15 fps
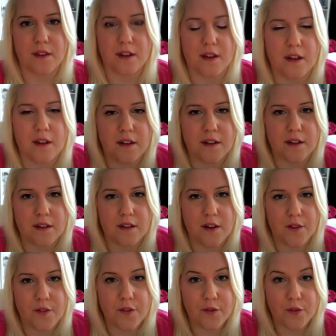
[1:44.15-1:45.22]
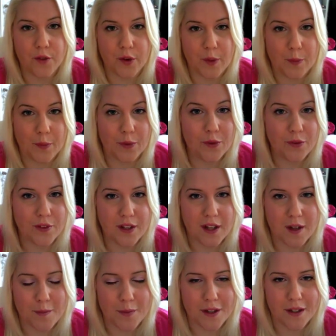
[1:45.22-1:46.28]
and it's not fully proven
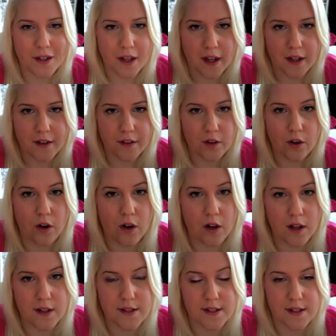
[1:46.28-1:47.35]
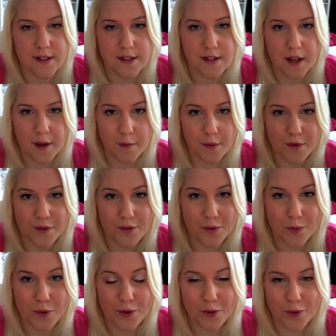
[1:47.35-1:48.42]
yet, but it can cause Alzheimer's
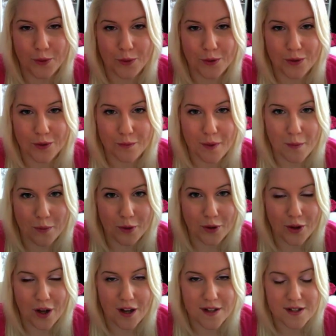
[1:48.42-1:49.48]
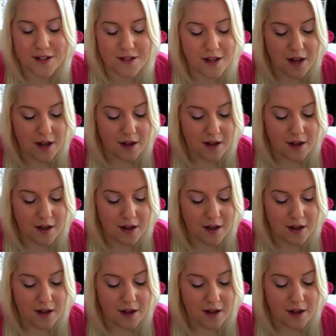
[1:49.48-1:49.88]
when you're older, memory loss,